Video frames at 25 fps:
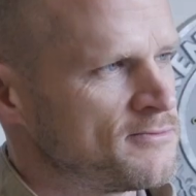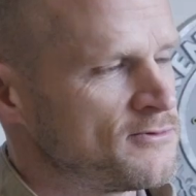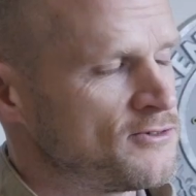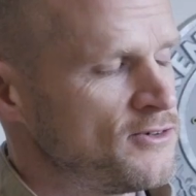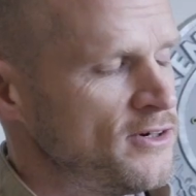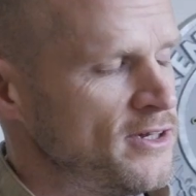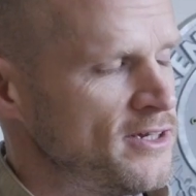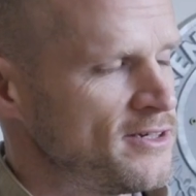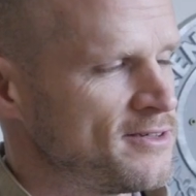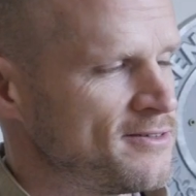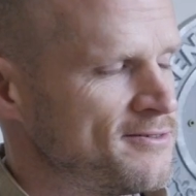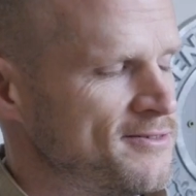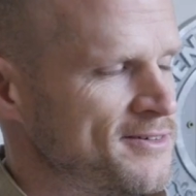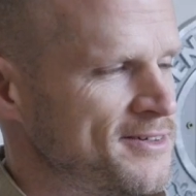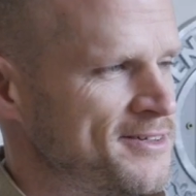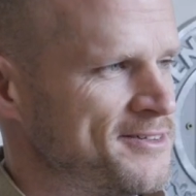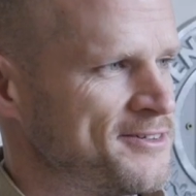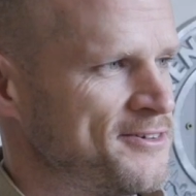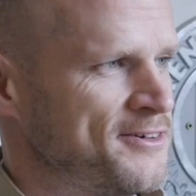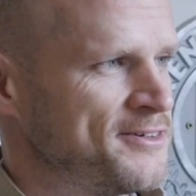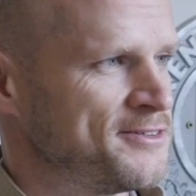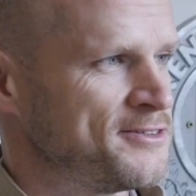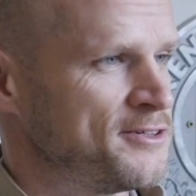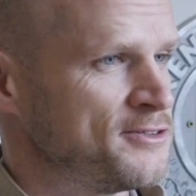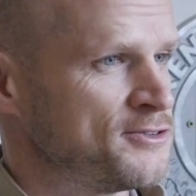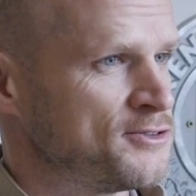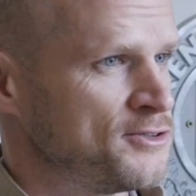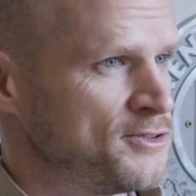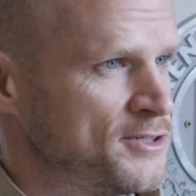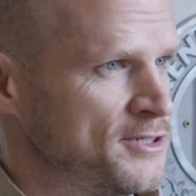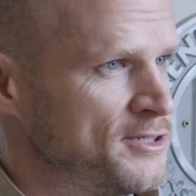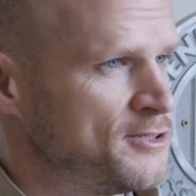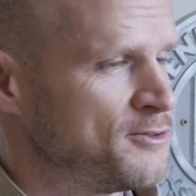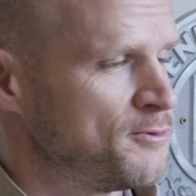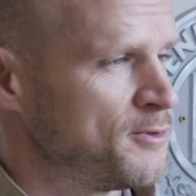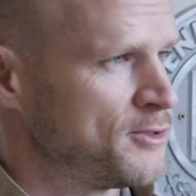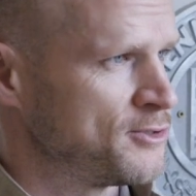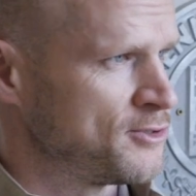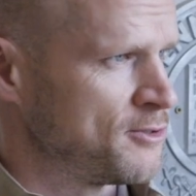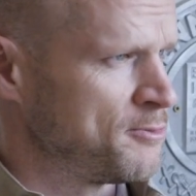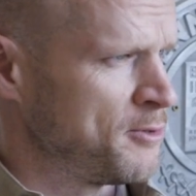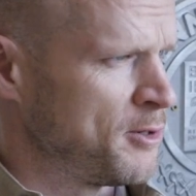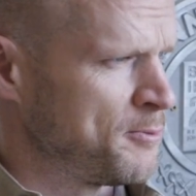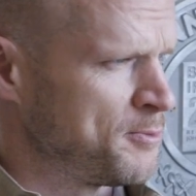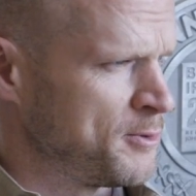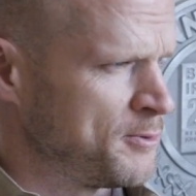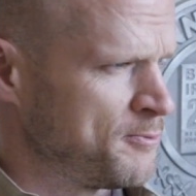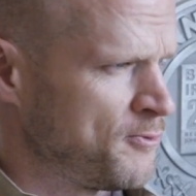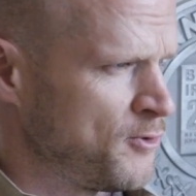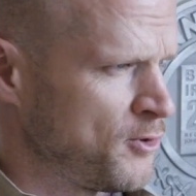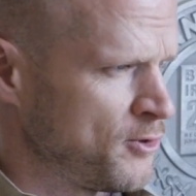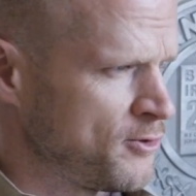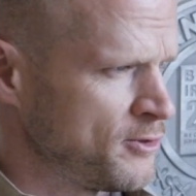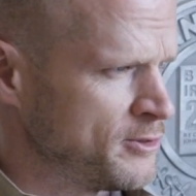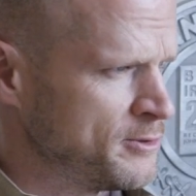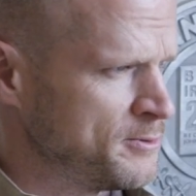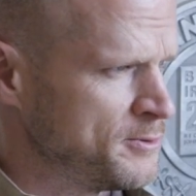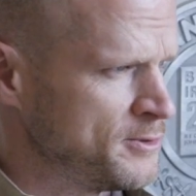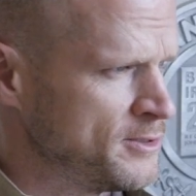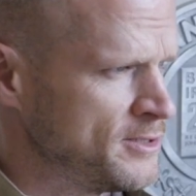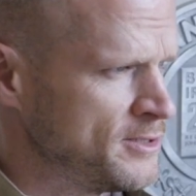Great. Well, that's great. So these awards are coming up before Christmas,